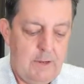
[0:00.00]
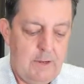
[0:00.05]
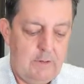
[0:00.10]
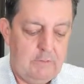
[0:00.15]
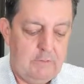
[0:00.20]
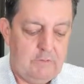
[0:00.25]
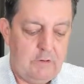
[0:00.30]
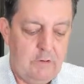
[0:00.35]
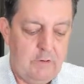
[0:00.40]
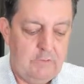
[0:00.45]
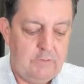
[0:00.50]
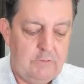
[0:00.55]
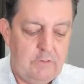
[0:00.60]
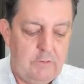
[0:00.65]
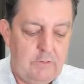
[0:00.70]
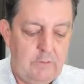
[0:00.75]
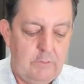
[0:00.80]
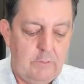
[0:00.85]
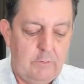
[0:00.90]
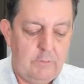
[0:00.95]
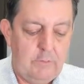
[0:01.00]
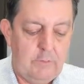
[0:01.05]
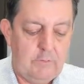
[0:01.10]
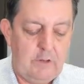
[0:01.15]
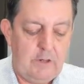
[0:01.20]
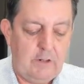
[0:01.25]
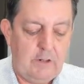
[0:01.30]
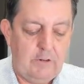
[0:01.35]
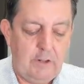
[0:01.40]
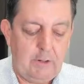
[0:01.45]
it shows you,
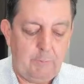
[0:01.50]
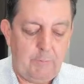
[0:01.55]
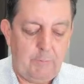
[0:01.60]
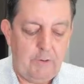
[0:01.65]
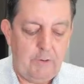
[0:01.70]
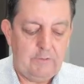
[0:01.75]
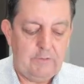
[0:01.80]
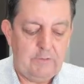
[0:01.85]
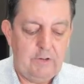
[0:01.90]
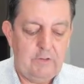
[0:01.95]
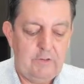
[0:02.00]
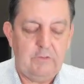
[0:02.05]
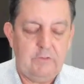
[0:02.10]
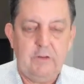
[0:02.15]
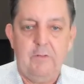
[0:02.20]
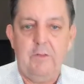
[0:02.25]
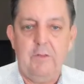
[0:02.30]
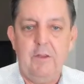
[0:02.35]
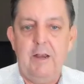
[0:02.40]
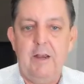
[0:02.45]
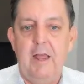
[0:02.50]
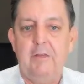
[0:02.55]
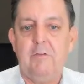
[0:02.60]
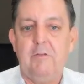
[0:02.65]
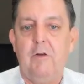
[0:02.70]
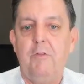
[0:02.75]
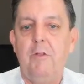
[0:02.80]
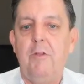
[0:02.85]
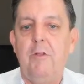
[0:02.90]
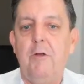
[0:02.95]
so you click purchase and then it has
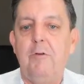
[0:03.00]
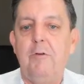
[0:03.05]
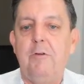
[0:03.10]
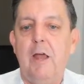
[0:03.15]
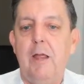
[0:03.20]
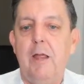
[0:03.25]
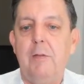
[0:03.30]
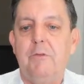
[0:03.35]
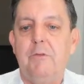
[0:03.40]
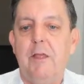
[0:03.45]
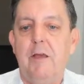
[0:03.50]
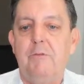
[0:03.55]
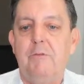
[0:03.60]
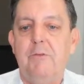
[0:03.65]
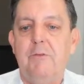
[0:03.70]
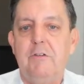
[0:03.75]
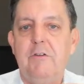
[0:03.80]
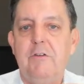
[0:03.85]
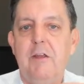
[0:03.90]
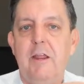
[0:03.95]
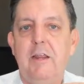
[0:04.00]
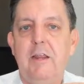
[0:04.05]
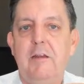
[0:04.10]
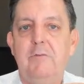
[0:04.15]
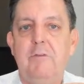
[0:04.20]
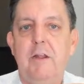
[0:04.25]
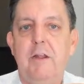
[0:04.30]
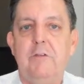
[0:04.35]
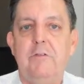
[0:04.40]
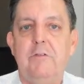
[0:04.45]
all the loan types, FHA,
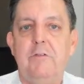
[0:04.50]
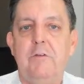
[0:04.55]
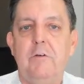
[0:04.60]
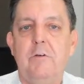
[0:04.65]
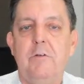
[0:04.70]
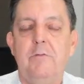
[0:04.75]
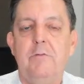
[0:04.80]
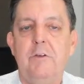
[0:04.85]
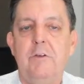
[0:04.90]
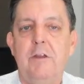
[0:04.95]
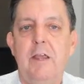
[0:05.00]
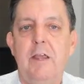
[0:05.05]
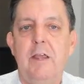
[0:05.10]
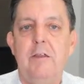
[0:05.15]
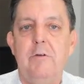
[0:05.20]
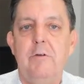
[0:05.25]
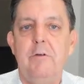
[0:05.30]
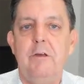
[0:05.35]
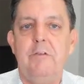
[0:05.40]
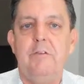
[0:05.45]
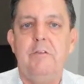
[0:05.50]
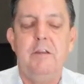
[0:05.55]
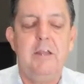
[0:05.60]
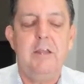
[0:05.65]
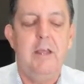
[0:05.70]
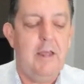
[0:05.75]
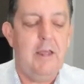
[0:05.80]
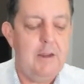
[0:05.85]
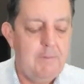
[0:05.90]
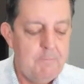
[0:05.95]
conventional, VA,
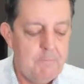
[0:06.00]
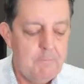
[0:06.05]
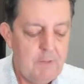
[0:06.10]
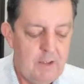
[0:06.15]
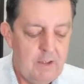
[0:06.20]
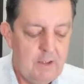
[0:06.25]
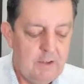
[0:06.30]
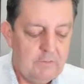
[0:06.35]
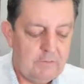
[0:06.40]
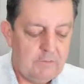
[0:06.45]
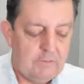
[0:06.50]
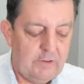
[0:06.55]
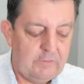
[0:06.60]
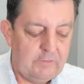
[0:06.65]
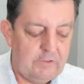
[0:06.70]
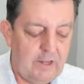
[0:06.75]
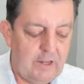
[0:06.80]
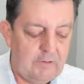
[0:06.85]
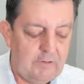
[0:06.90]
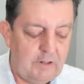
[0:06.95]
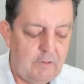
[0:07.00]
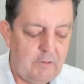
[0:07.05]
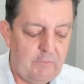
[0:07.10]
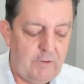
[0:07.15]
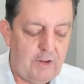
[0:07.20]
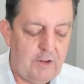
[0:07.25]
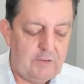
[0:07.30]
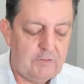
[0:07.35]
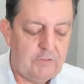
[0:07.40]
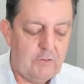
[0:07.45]
USDA. So let's say it's a
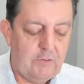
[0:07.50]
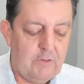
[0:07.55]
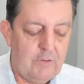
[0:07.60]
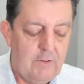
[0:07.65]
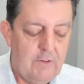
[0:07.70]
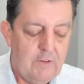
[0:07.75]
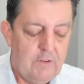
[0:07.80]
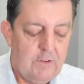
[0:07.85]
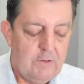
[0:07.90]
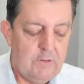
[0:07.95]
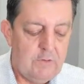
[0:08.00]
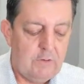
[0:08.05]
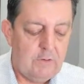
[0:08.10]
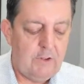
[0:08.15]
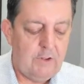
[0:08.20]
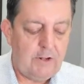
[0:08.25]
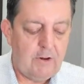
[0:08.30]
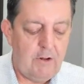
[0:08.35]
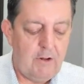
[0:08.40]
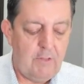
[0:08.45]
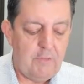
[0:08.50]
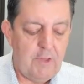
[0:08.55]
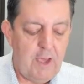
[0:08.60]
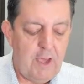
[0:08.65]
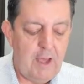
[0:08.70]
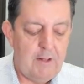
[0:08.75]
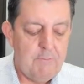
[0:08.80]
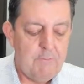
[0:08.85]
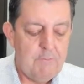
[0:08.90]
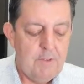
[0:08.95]
conventional, you click on
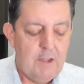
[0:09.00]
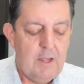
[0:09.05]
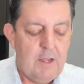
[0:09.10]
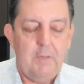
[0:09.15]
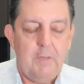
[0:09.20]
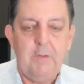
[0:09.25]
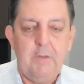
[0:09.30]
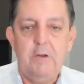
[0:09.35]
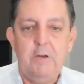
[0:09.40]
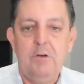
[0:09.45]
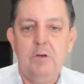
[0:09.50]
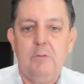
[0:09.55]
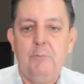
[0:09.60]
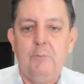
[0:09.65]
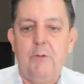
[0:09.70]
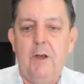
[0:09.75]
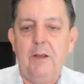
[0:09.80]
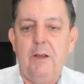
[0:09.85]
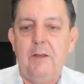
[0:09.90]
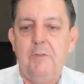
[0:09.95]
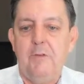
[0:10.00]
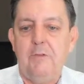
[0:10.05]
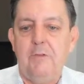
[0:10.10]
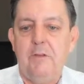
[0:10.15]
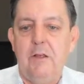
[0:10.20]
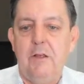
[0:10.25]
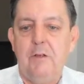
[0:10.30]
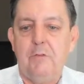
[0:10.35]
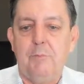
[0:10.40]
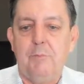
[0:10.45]
that and then you just plug in the
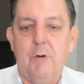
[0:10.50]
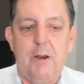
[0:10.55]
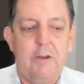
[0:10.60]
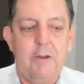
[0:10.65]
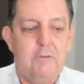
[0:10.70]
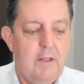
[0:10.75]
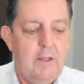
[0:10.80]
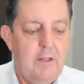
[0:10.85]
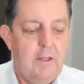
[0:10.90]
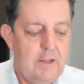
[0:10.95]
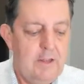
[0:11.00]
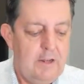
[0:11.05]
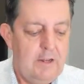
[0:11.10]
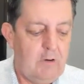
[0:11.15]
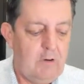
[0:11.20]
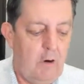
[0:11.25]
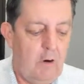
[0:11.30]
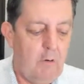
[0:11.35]
sales price. It's